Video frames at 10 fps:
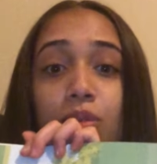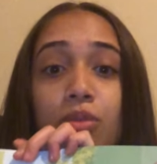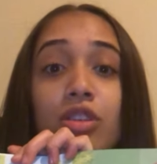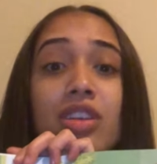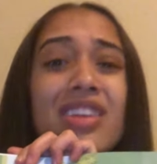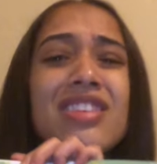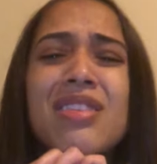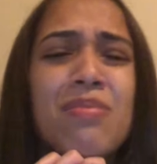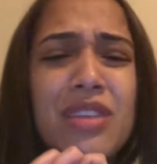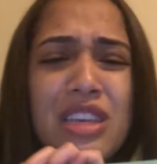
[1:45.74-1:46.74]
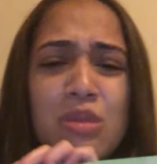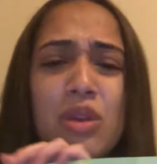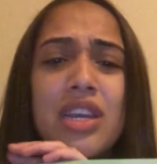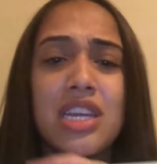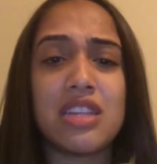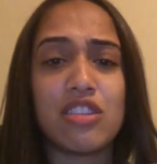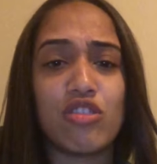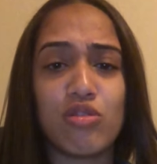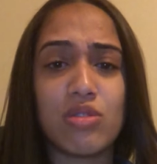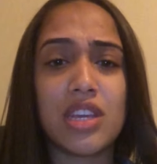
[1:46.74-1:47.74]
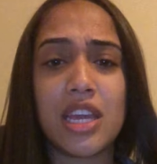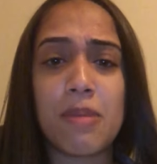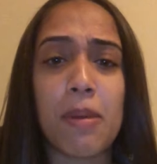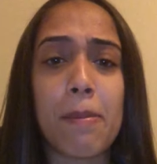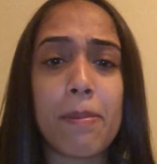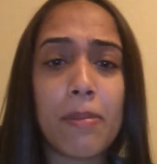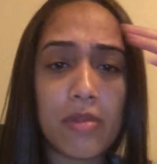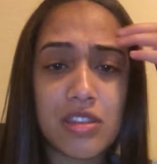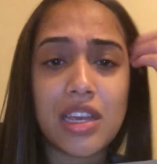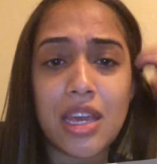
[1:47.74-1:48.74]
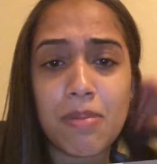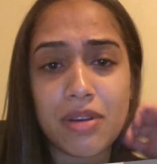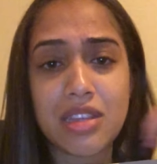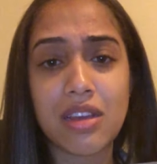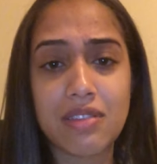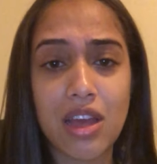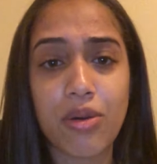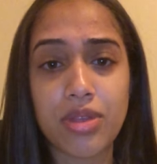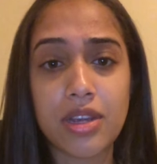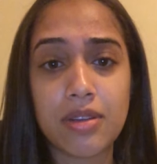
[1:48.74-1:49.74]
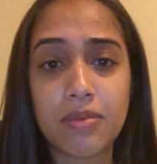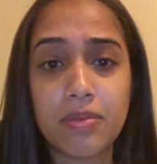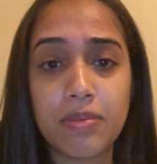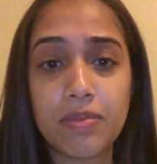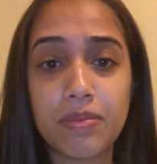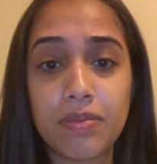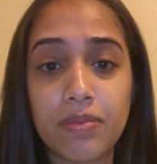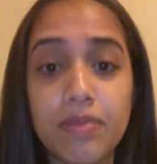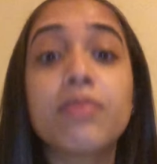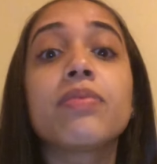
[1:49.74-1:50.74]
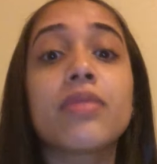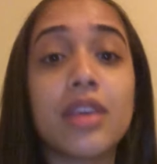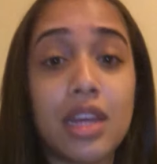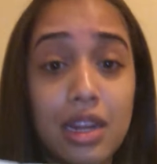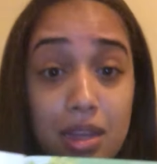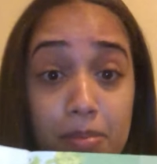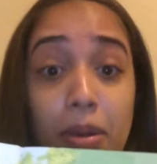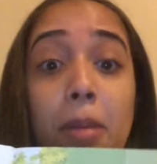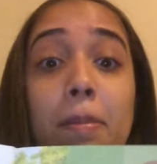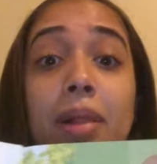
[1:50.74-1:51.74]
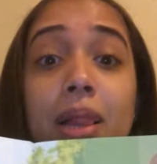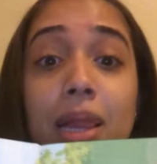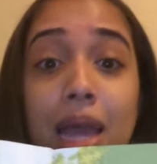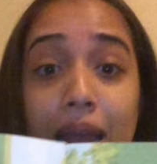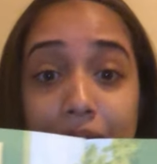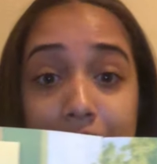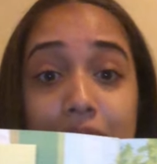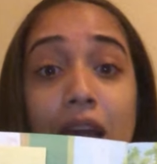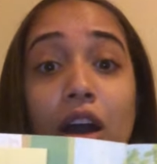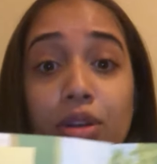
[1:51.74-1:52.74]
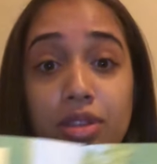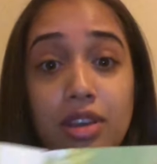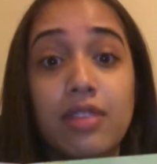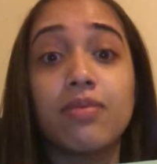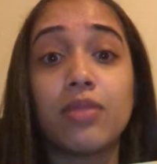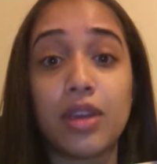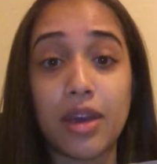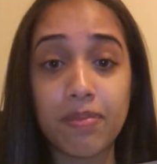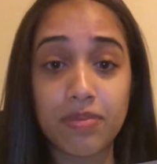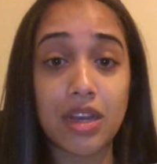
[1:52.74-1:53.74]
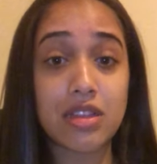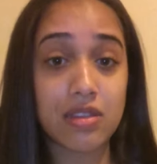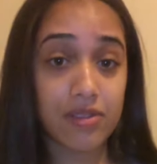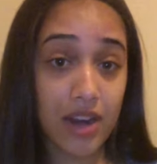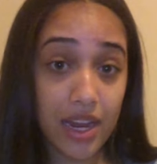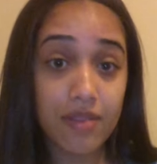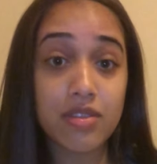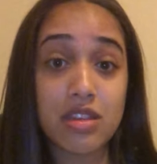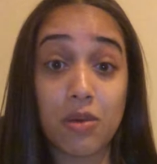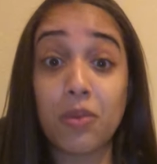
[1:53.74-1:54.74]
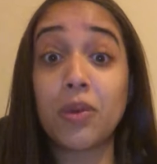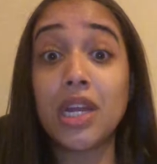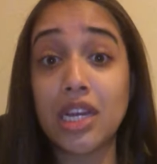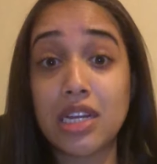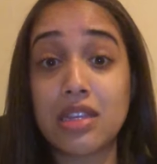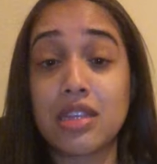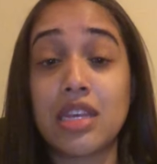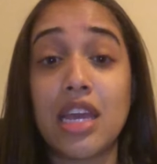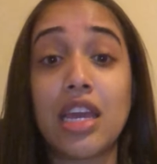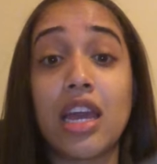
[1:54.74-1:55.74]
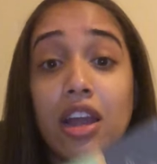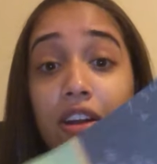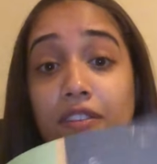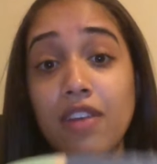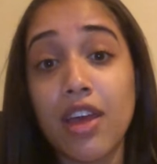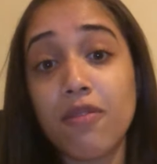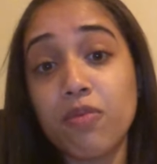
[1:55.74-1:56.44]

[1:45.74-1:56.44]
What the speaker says: What are some things we need to do to keep ourselves healthy? Keep our planet healthy. Yep, that's right. So we need to take care of it.